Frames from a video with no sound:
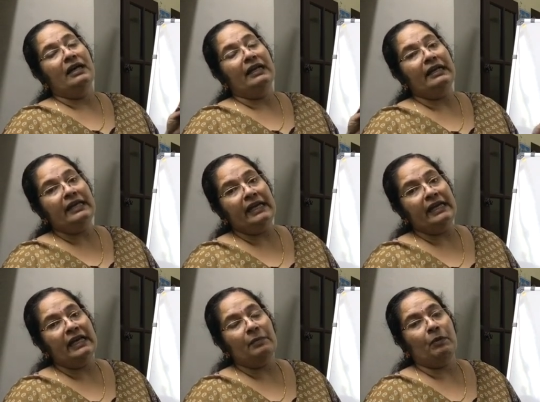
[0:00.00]

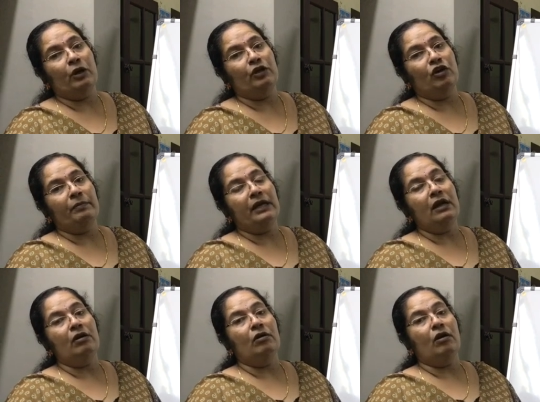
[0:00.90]
linear polynomial
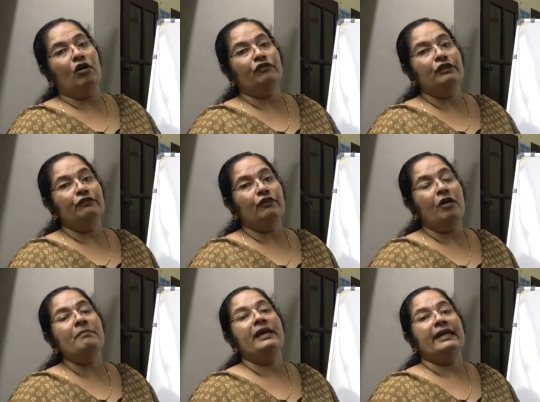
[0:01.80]
of the
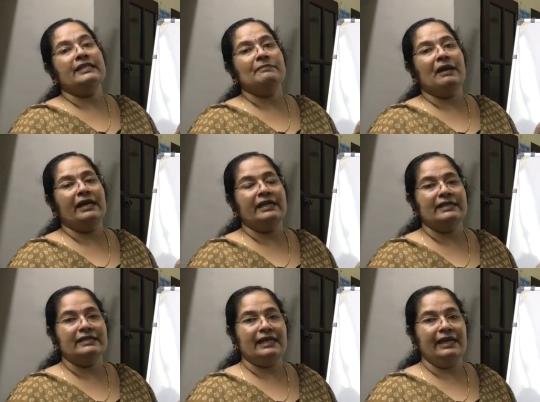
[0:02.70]
form x
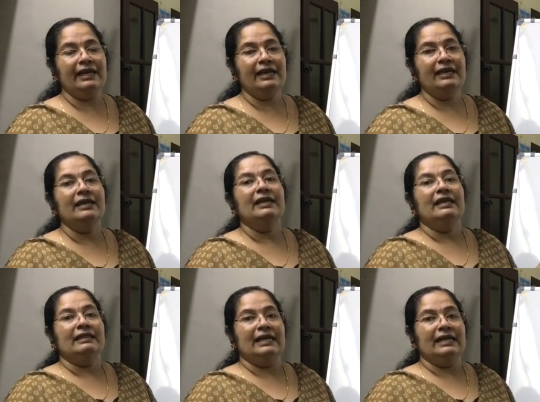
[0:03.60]
minus a,
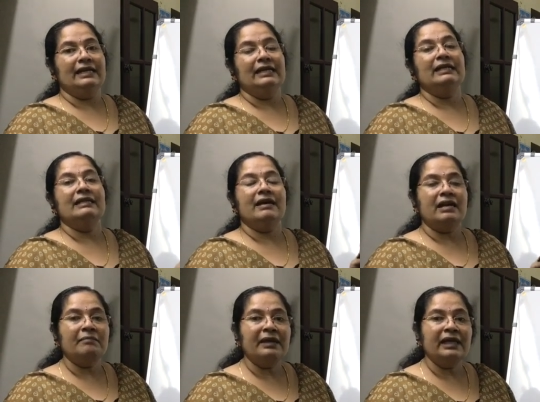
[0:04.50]
then the
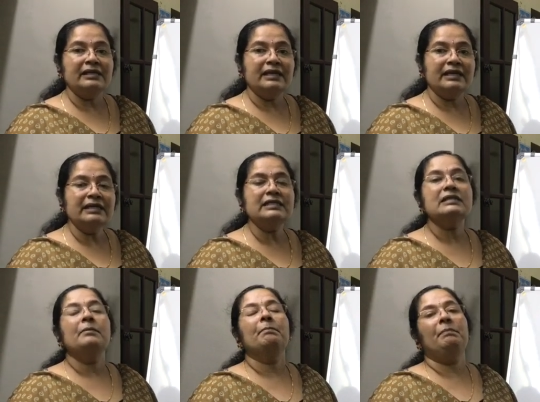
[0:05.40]
remainder is
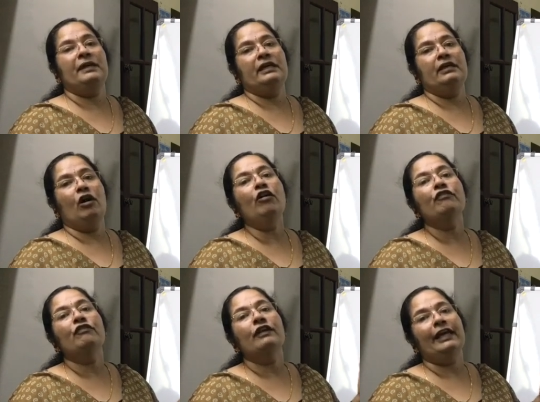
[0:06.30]
P of
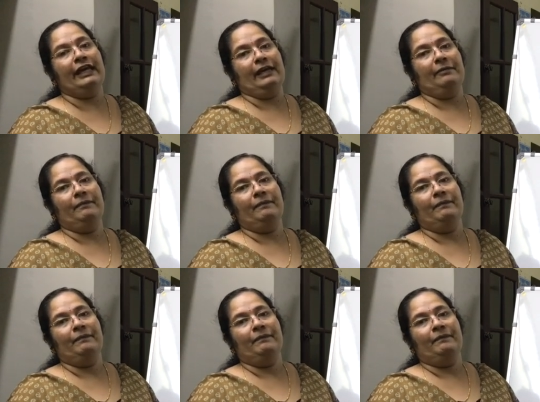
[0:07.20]
a.
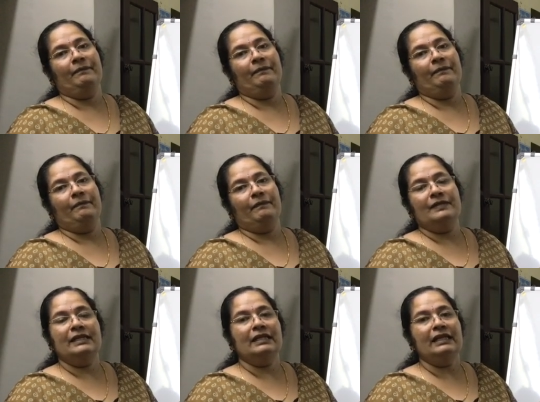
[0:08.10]
Is
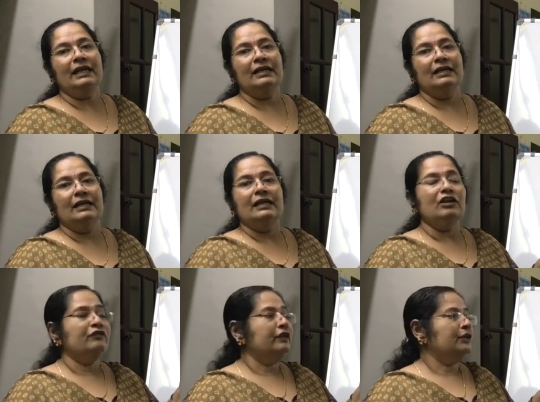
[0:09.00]
that clear?
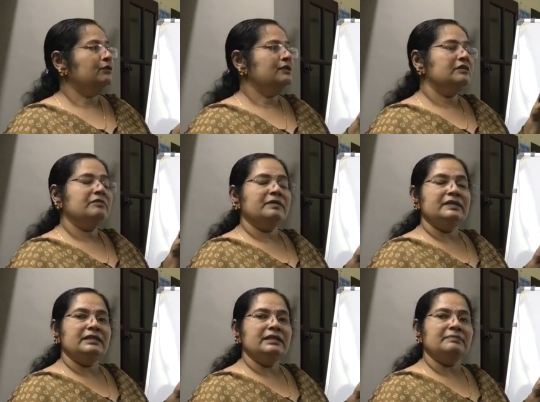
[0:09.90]
Now we will do some
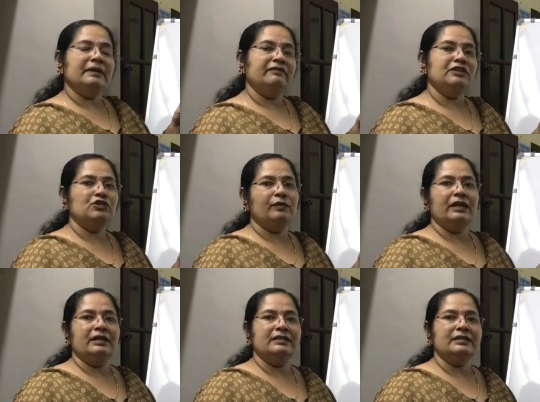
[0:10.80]
questions by which you will
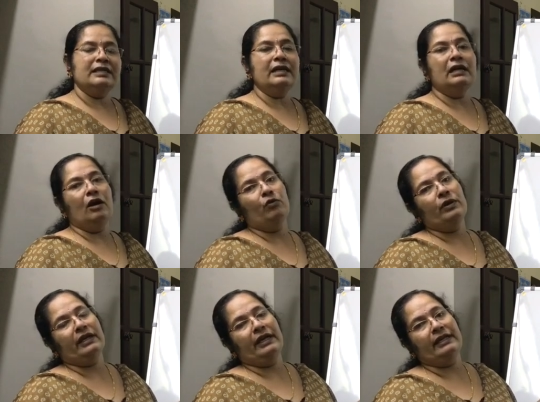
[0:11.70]
understand how we are
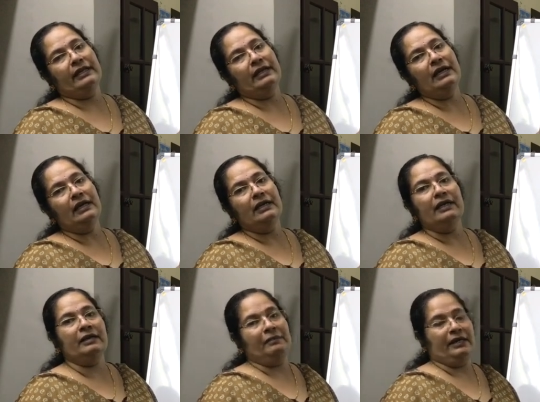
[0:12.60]
getting the
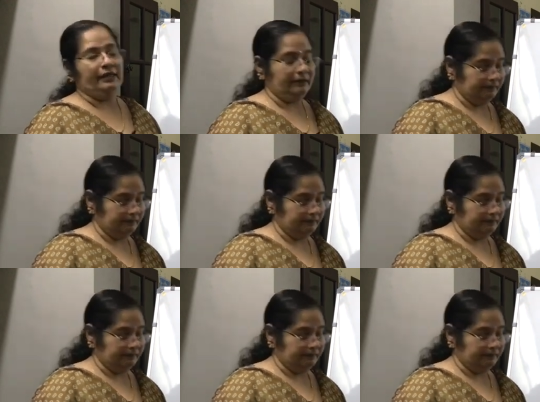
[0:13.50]
remainder.